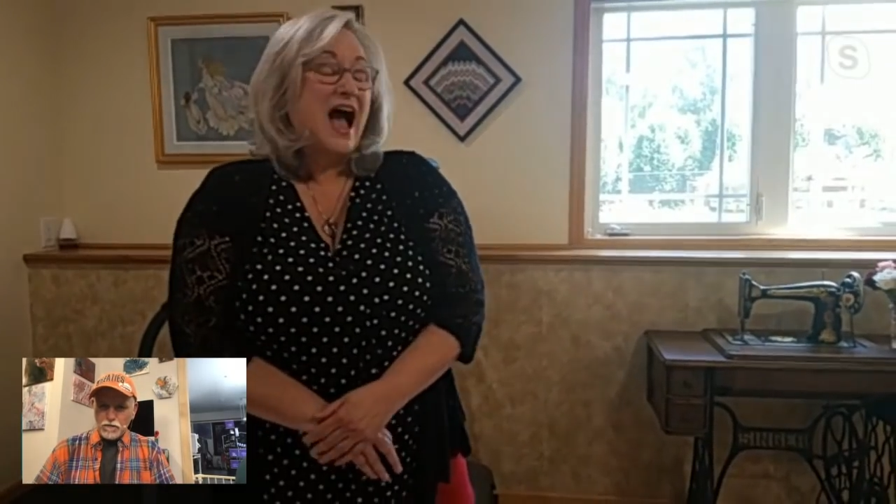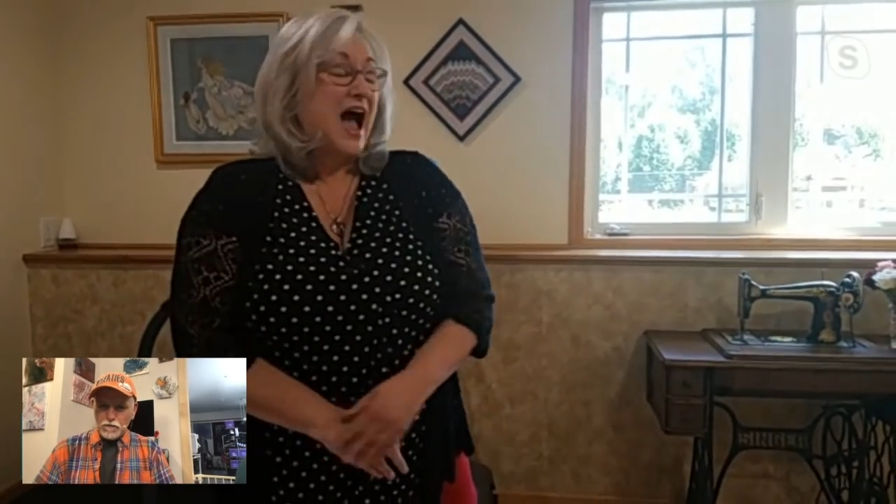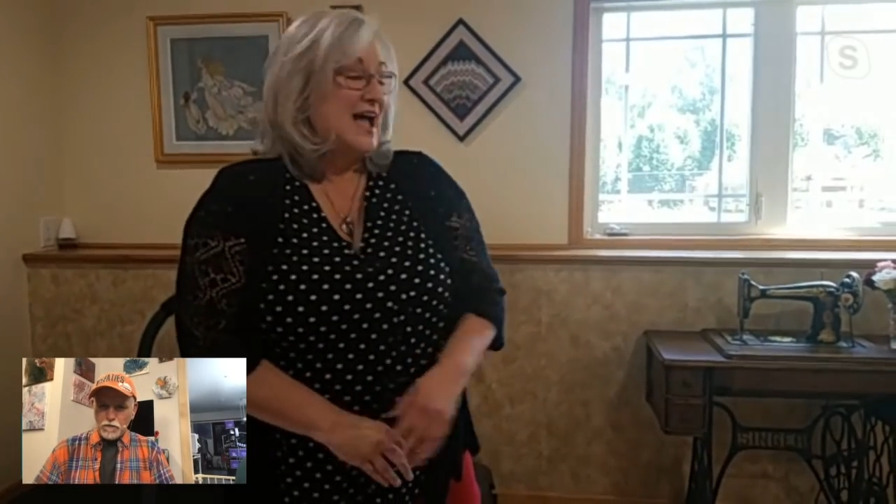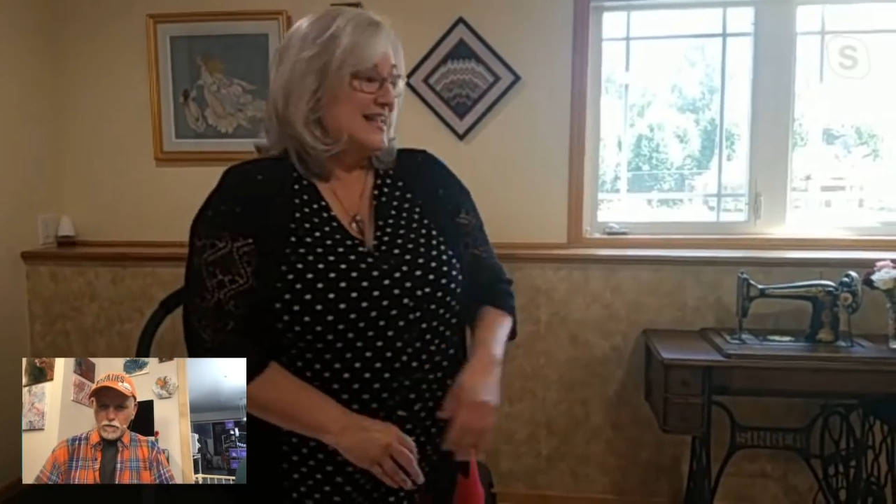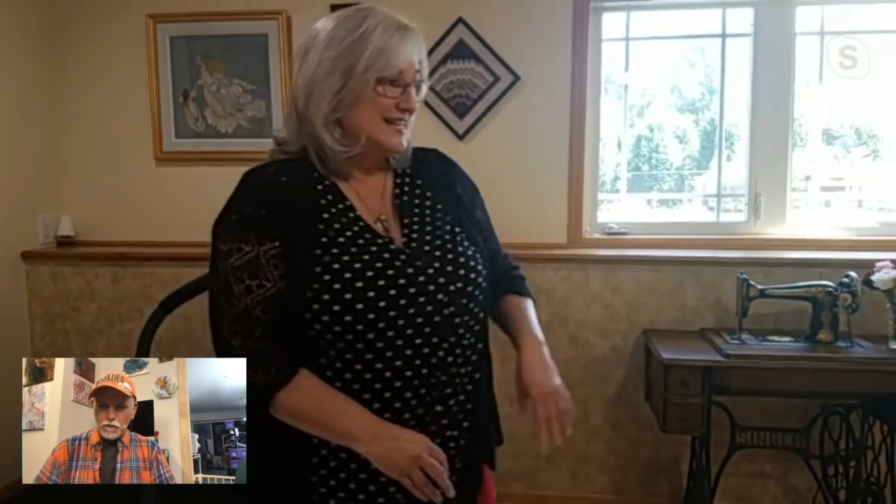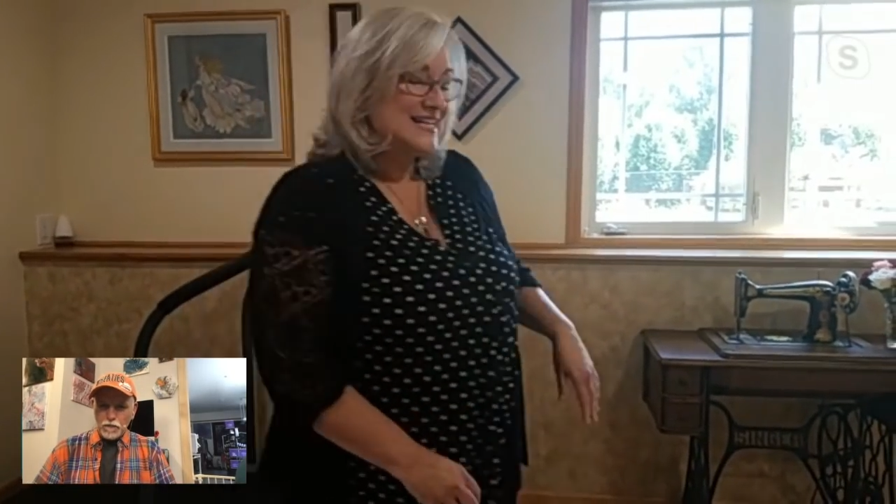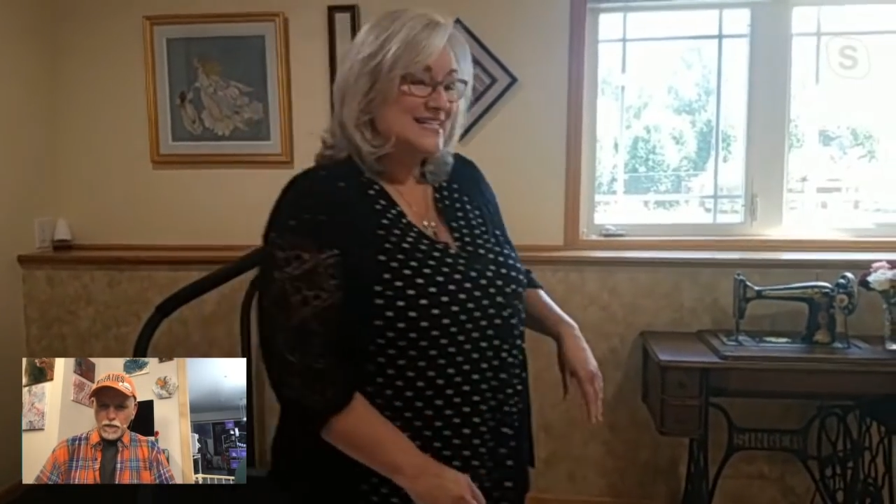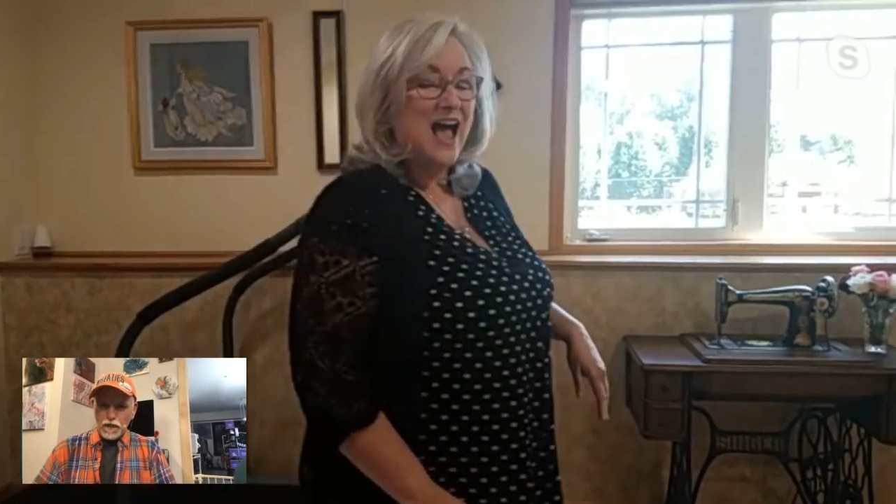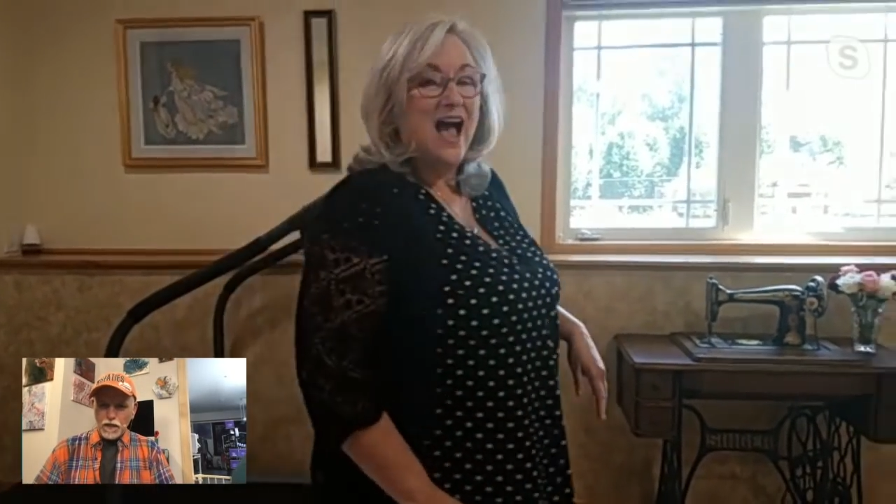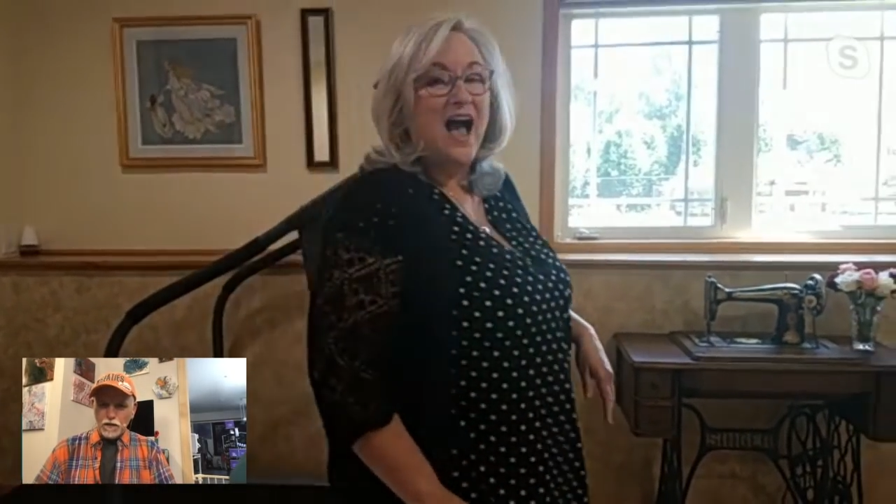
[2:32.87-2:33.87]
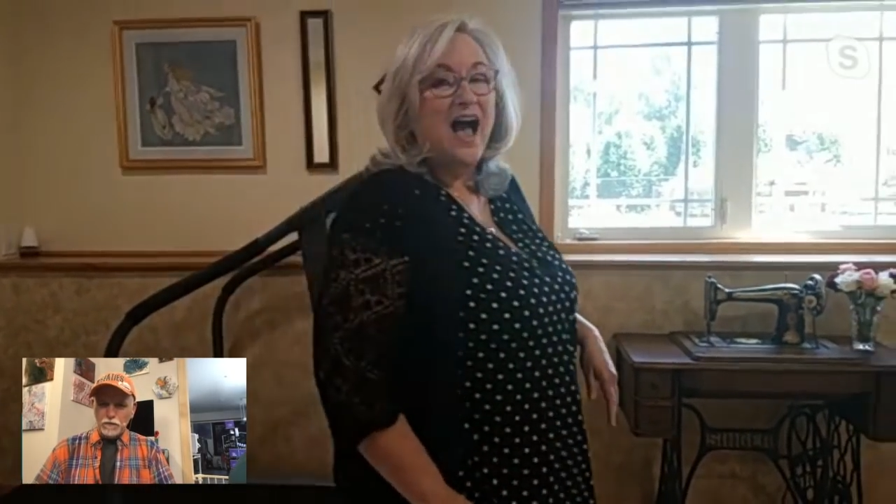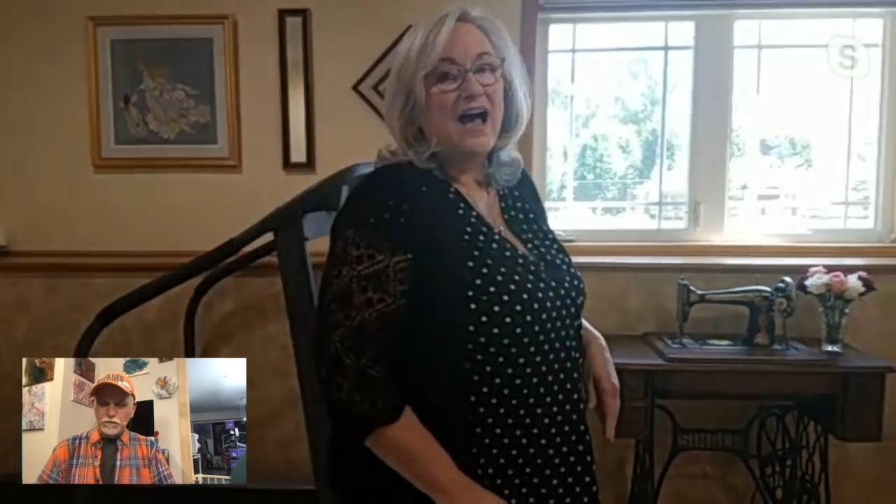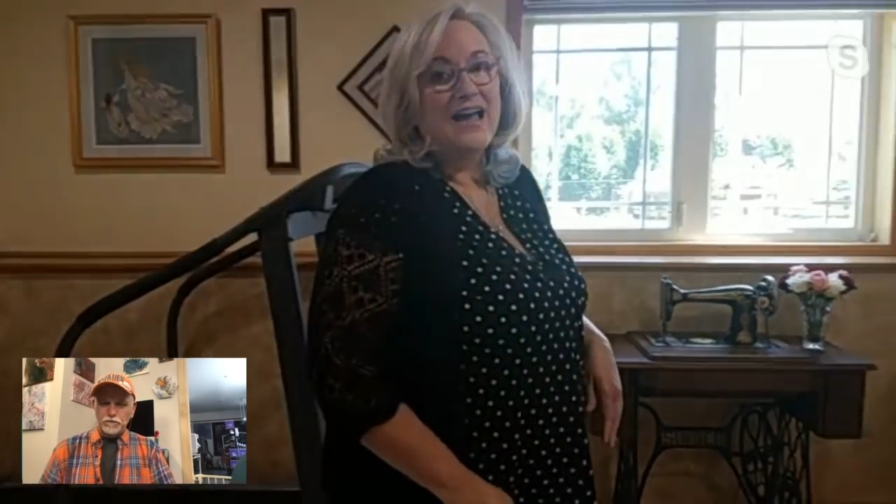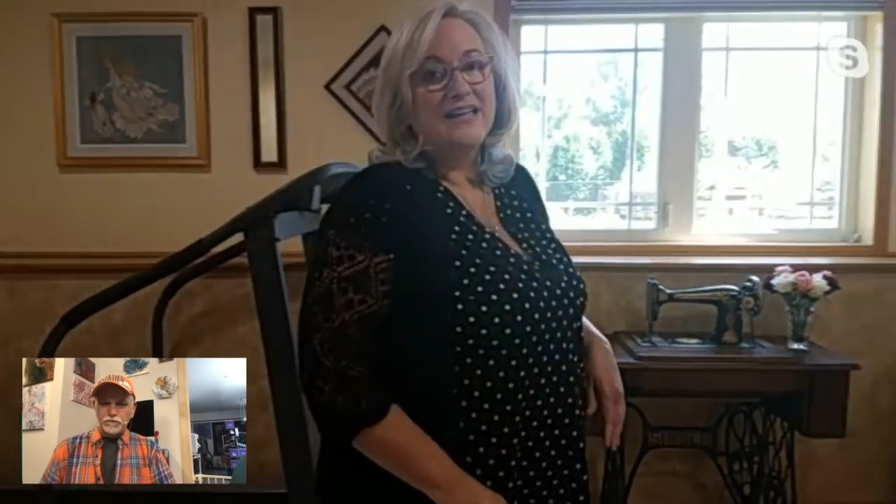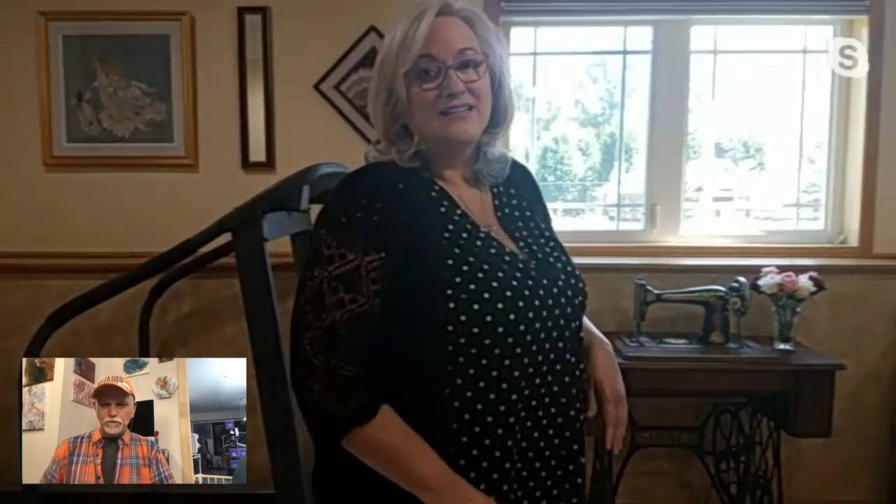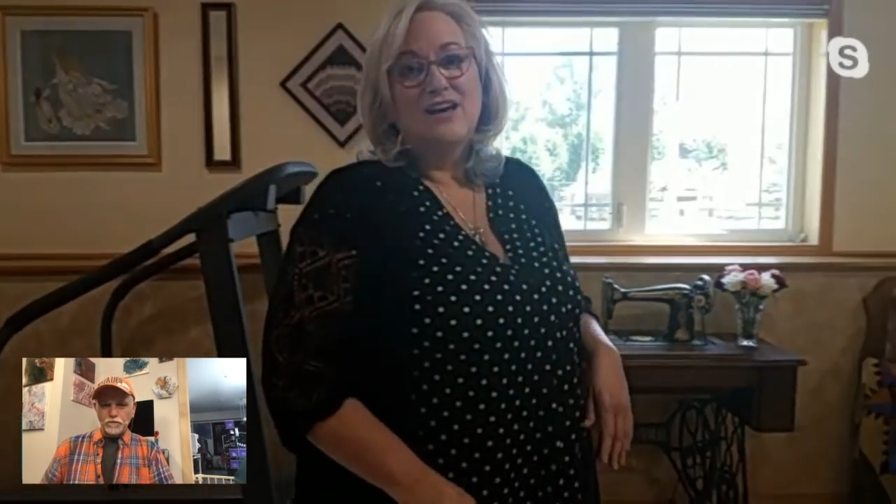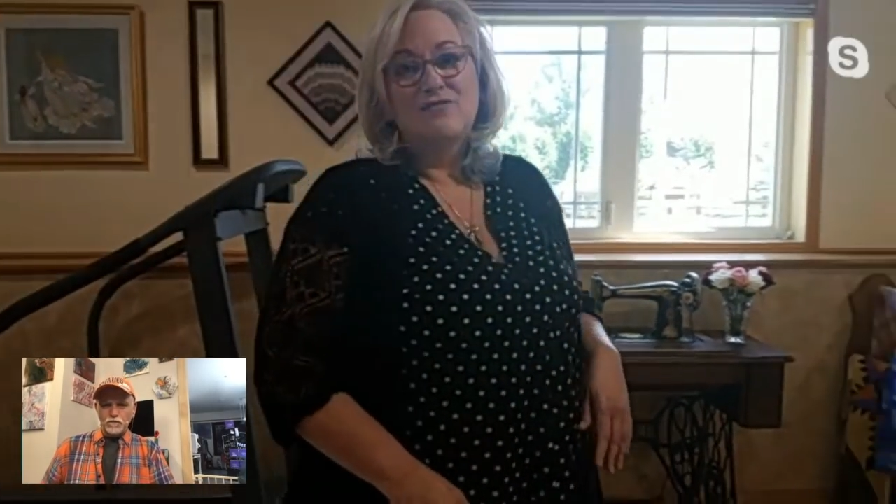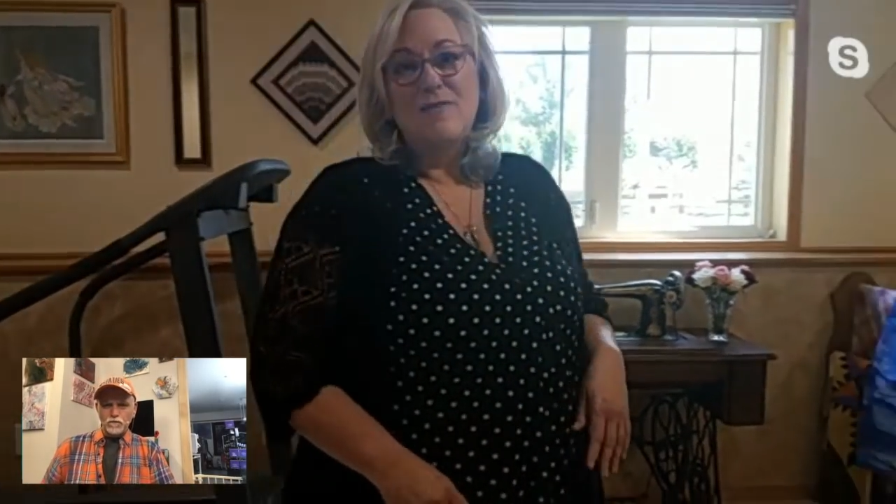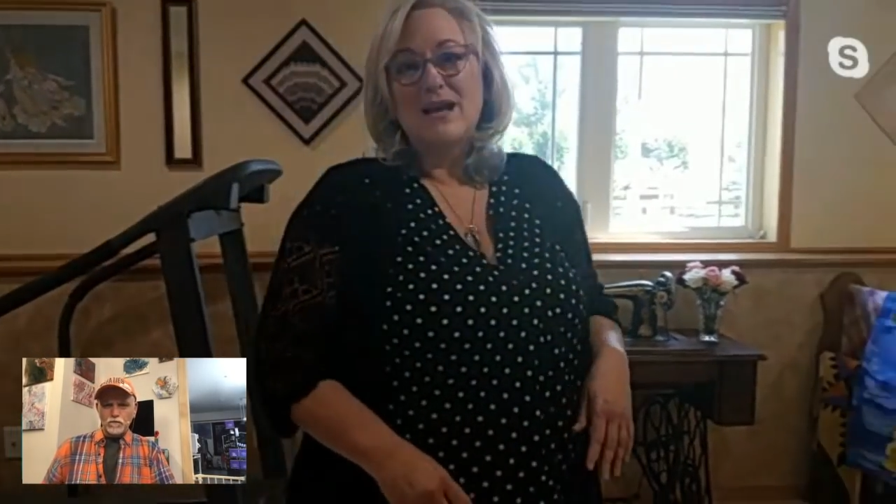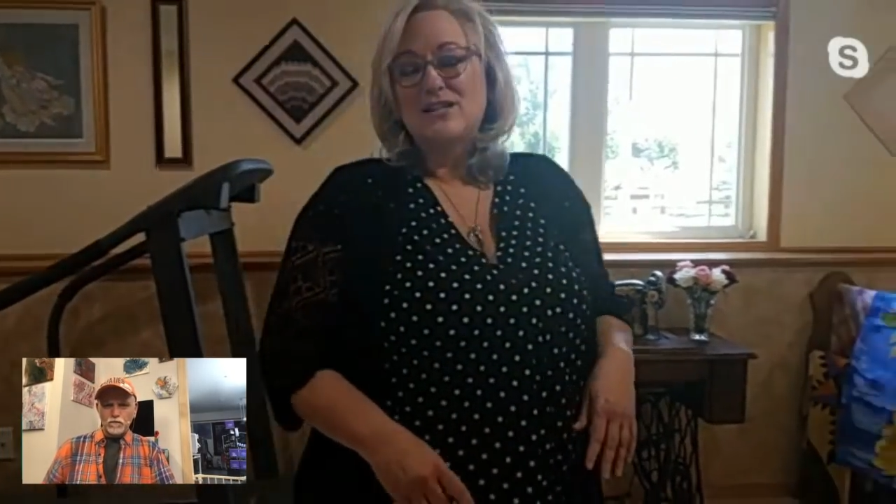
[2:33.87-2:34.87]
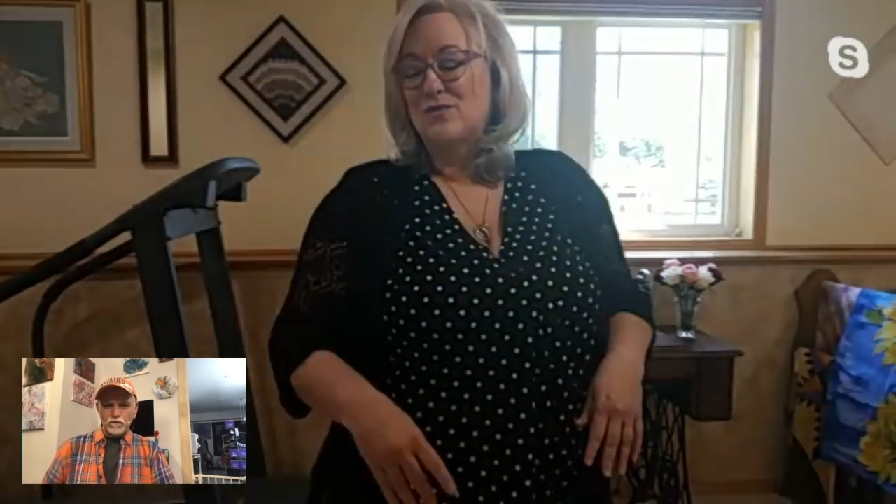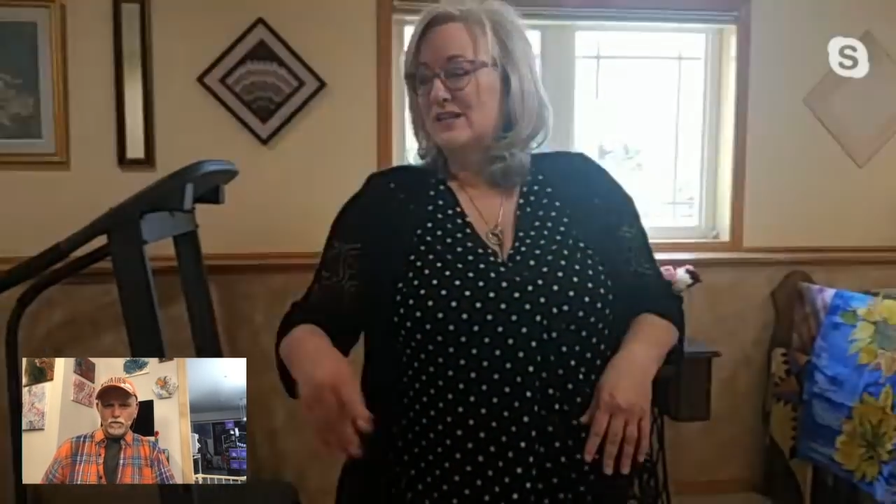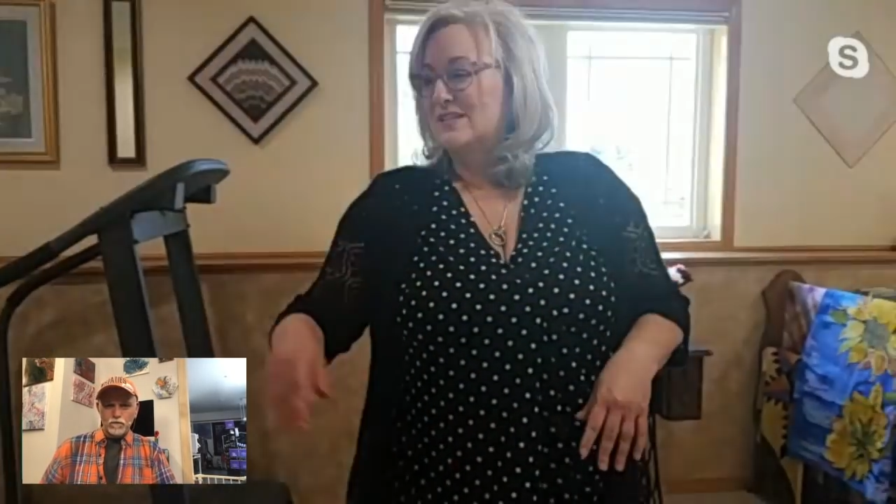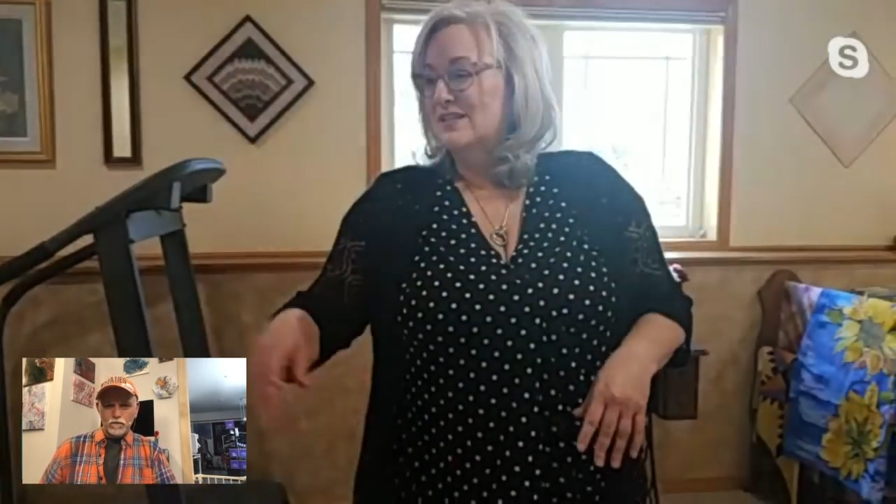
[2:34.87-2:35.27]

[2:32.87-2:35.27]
It is. I love my treadles.